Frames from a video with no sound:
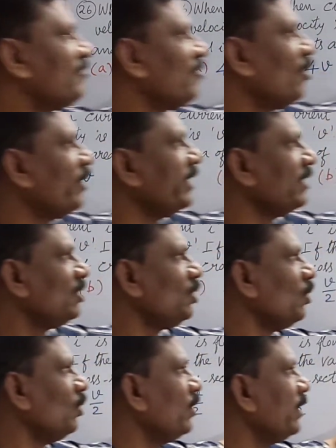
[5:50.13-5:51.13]
flowing
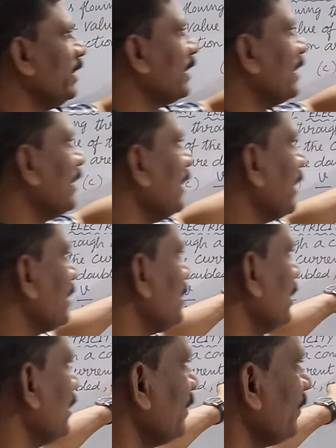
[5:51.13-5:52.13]
through a
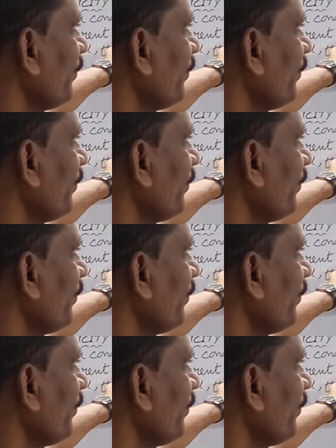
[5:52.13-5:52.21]
conductor,